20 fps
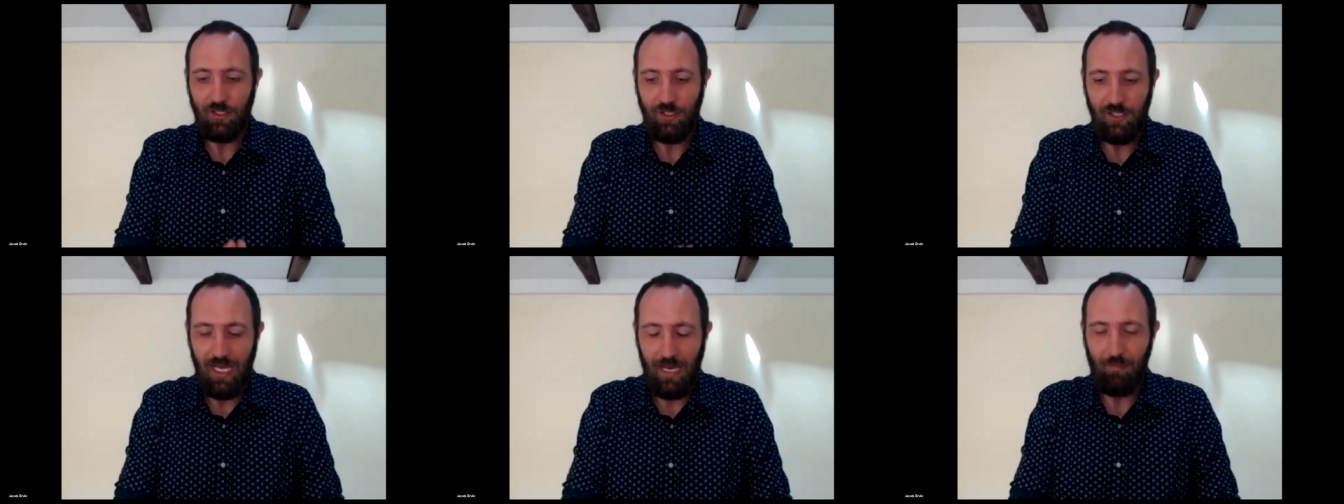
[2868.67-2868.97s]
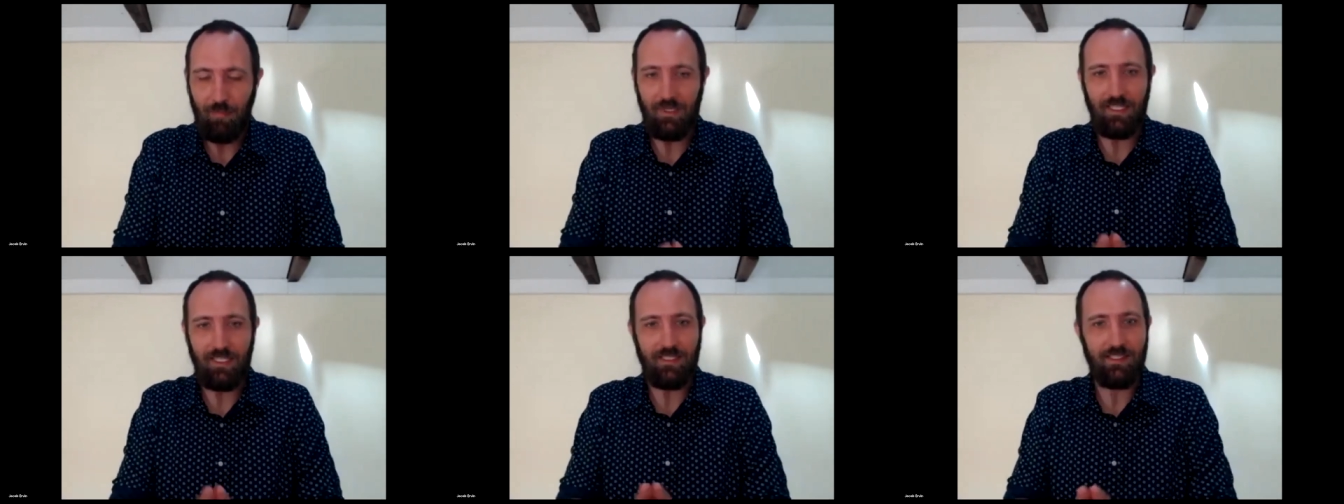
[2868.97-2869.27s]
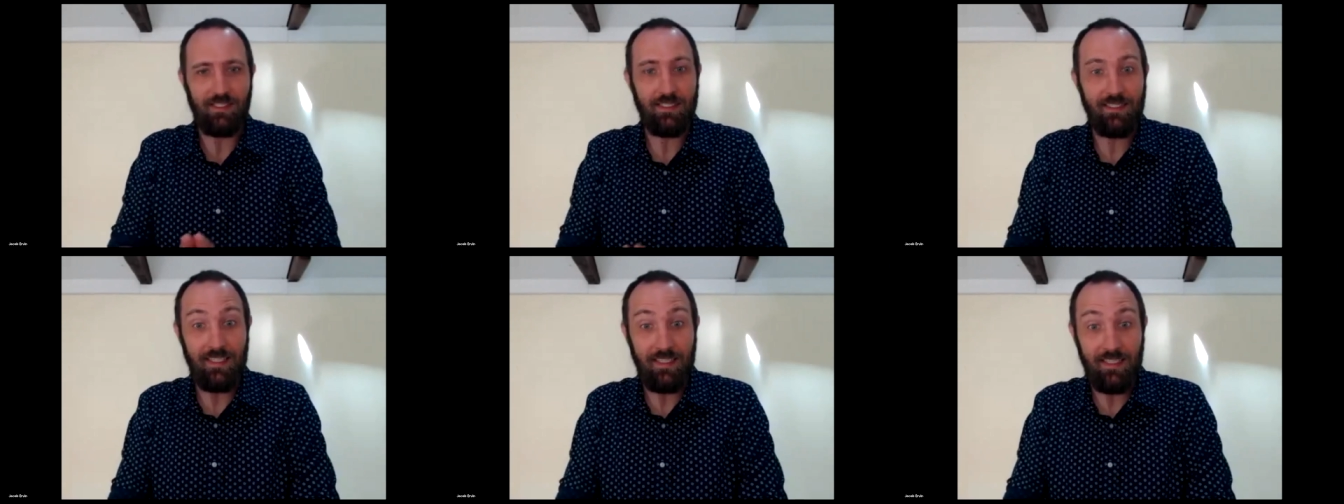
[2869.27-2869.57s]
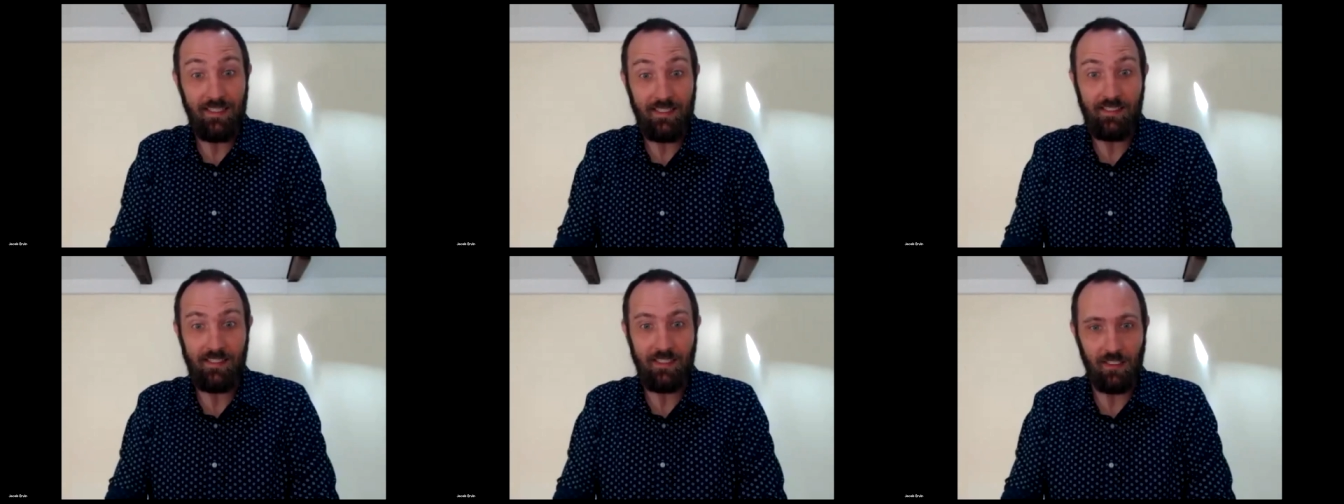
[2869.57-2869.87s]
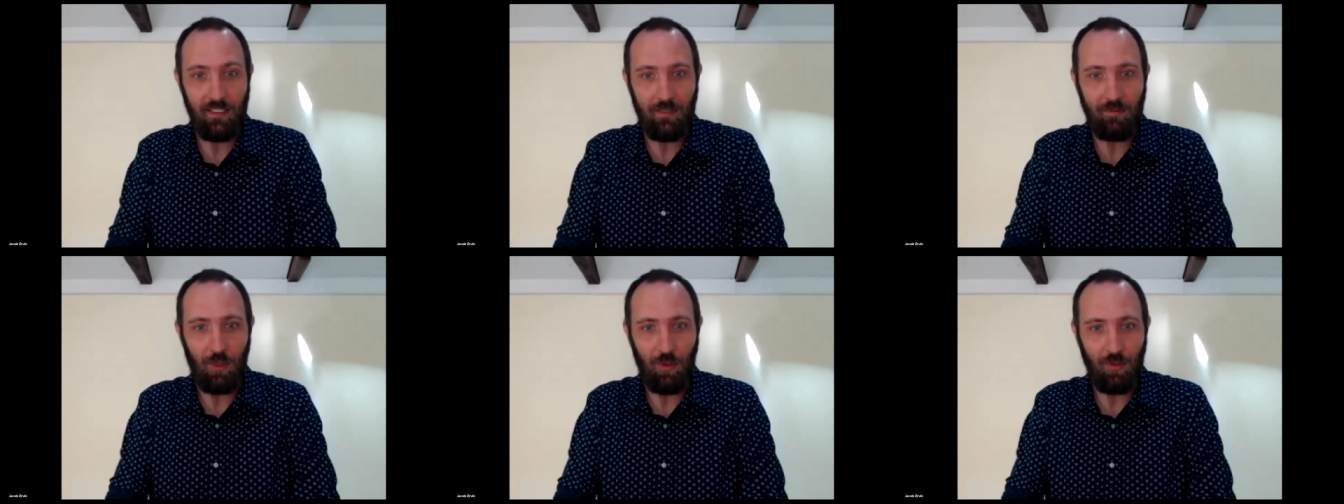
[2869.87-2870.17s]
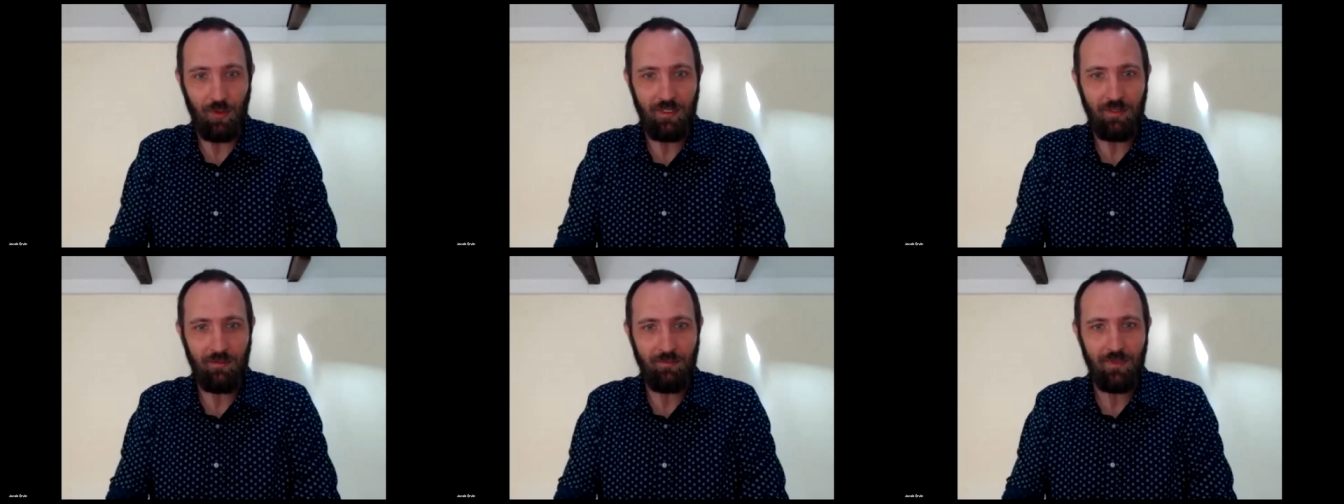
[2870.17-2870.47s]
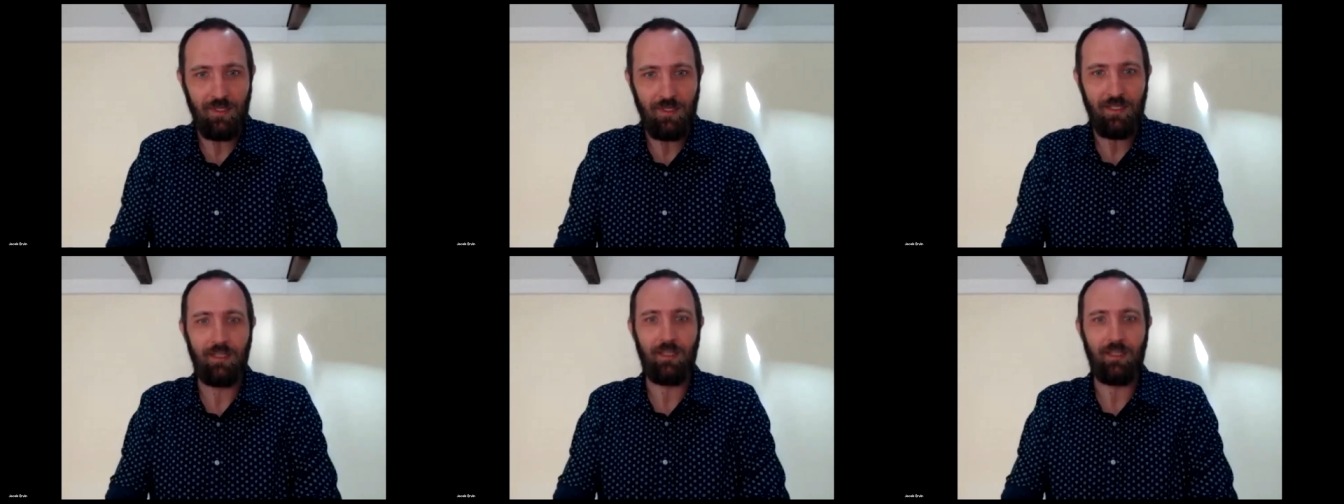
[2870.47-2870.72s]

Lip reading: Japanese tea ceremony